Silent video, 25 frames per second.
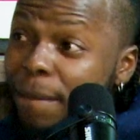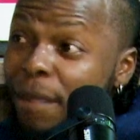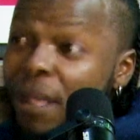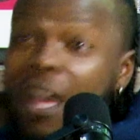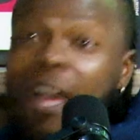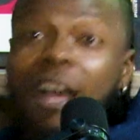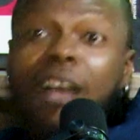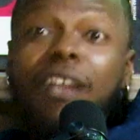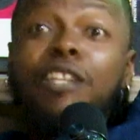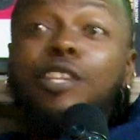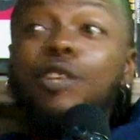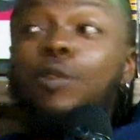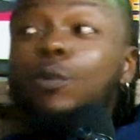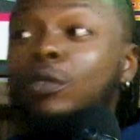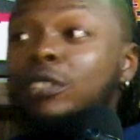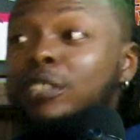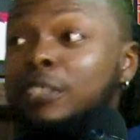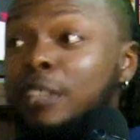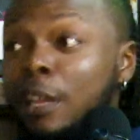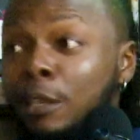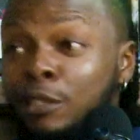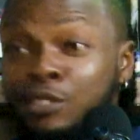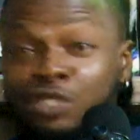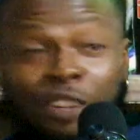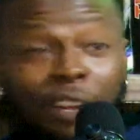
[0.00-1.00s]
And he was
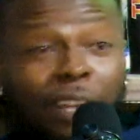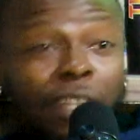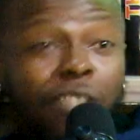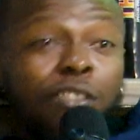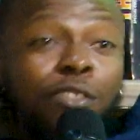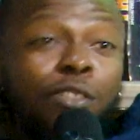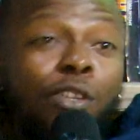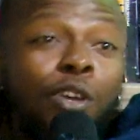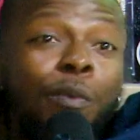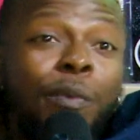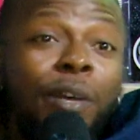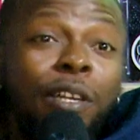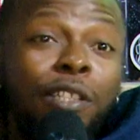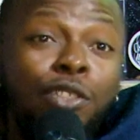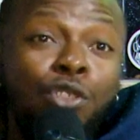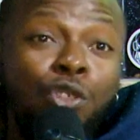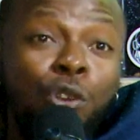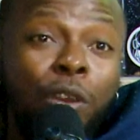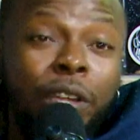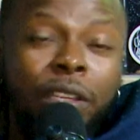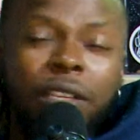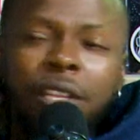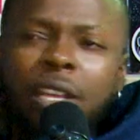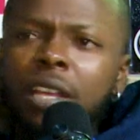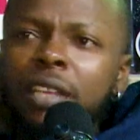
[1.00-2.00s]
now trying to come and
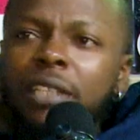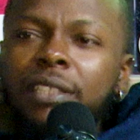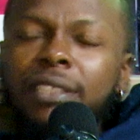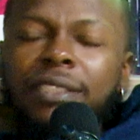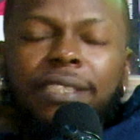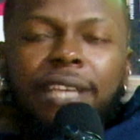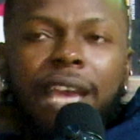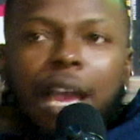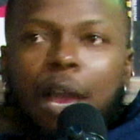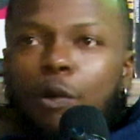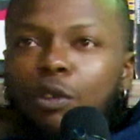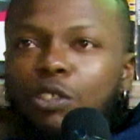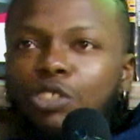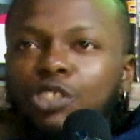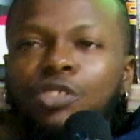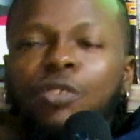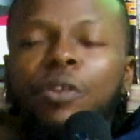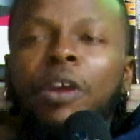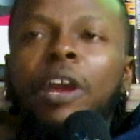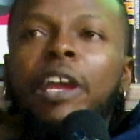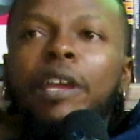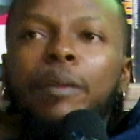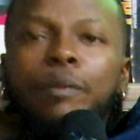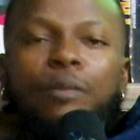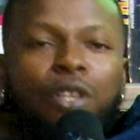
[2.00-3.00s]
join. This guy was
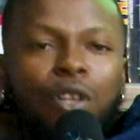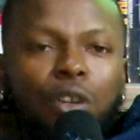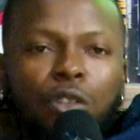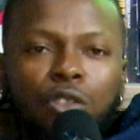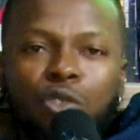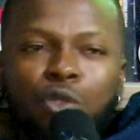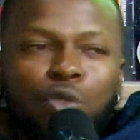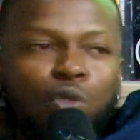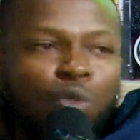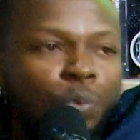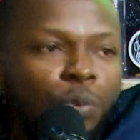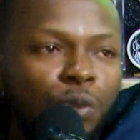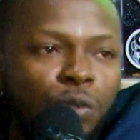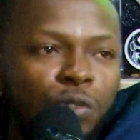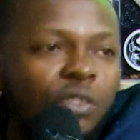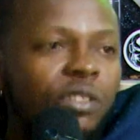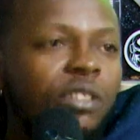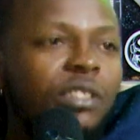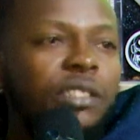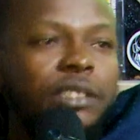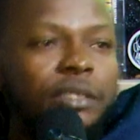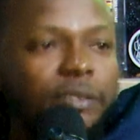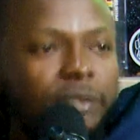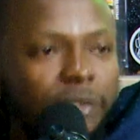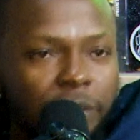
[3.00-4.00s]
crying because Odumodu
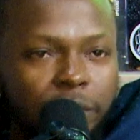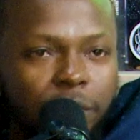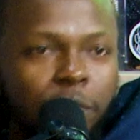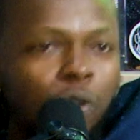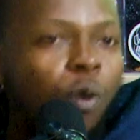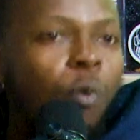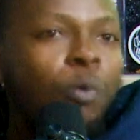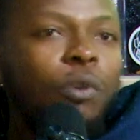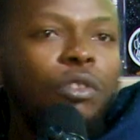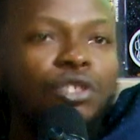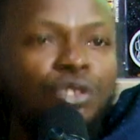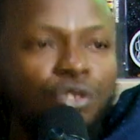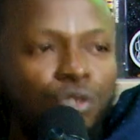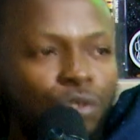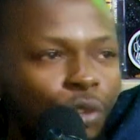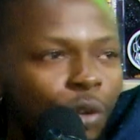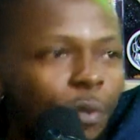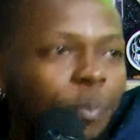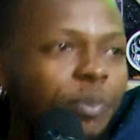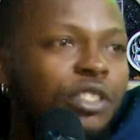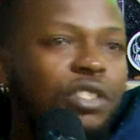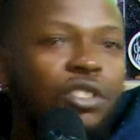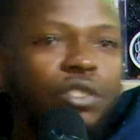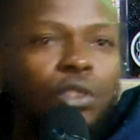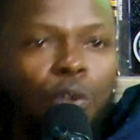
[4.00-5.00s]
did not want to
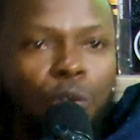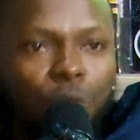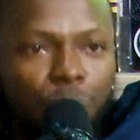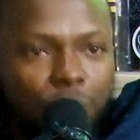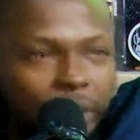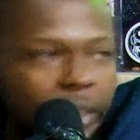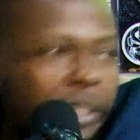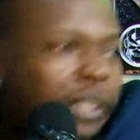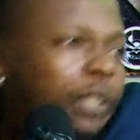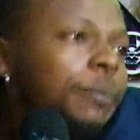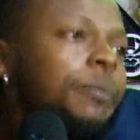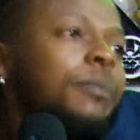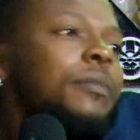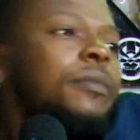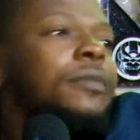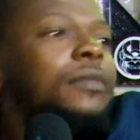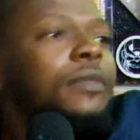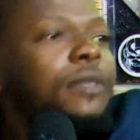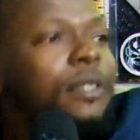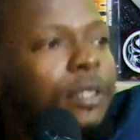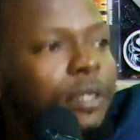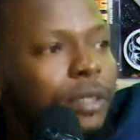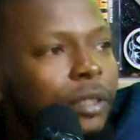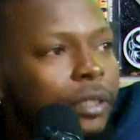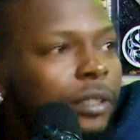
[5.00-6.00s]
drop a song with him
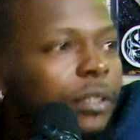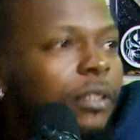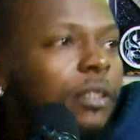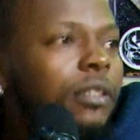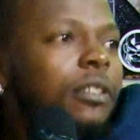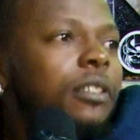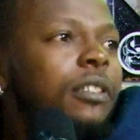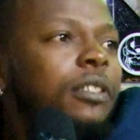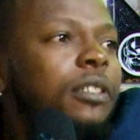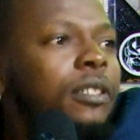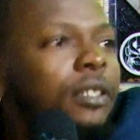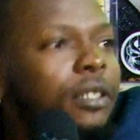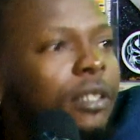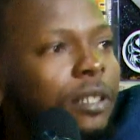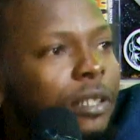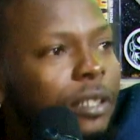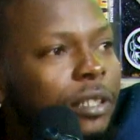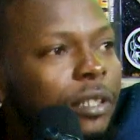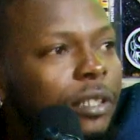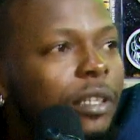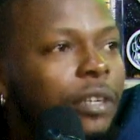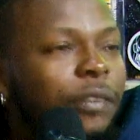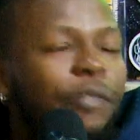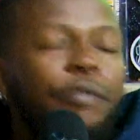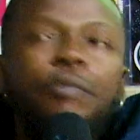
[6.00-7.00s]

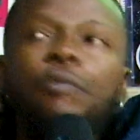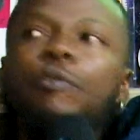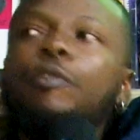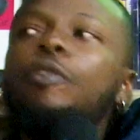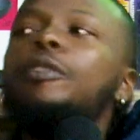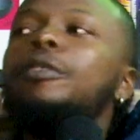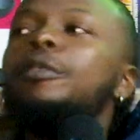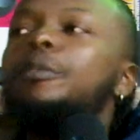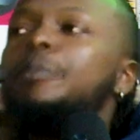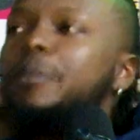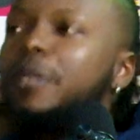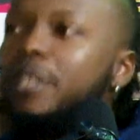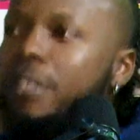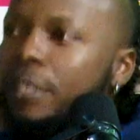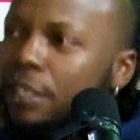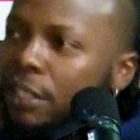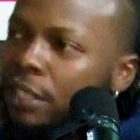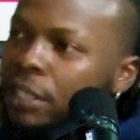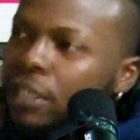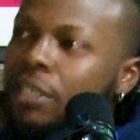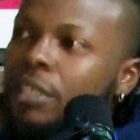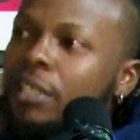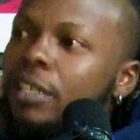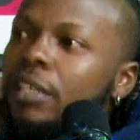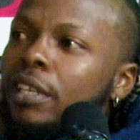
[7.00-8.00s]
in front of me.
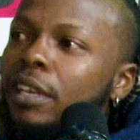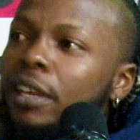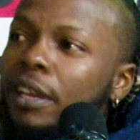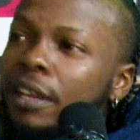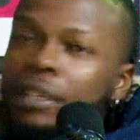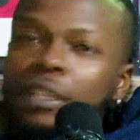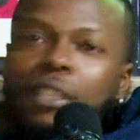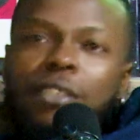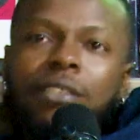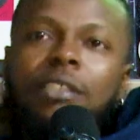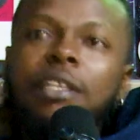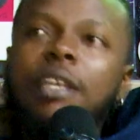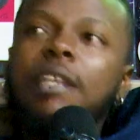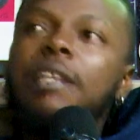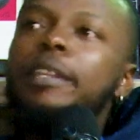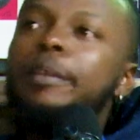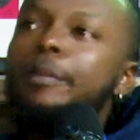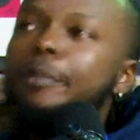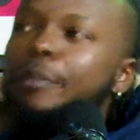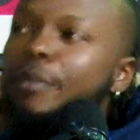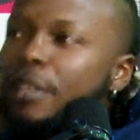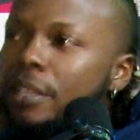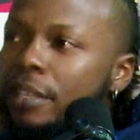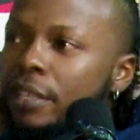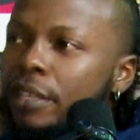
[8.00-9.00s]
And you're
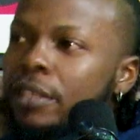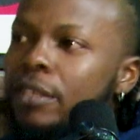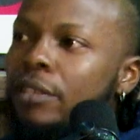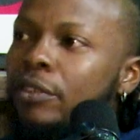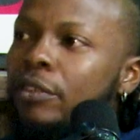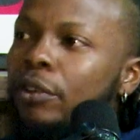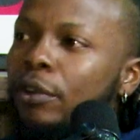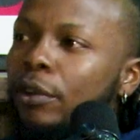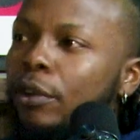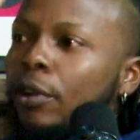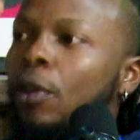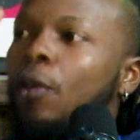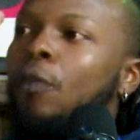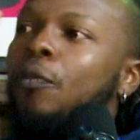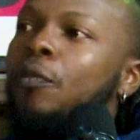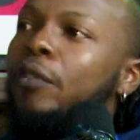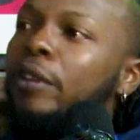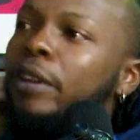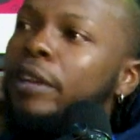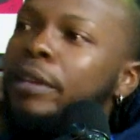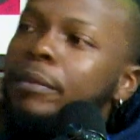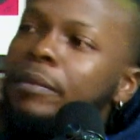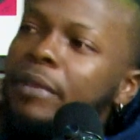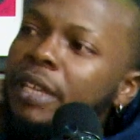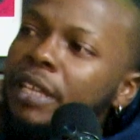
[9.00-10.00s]
telling me your
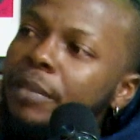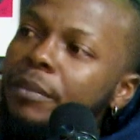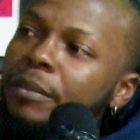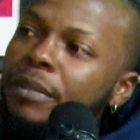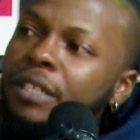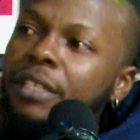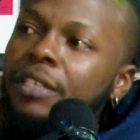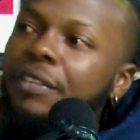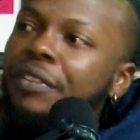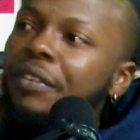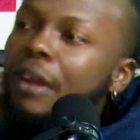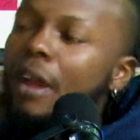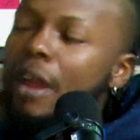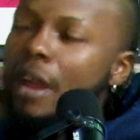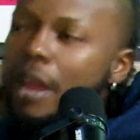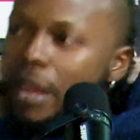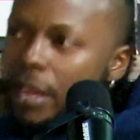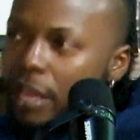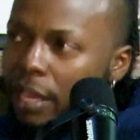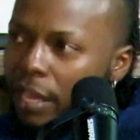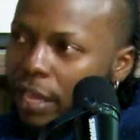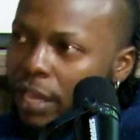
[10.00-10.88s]
girlfriend made me cry?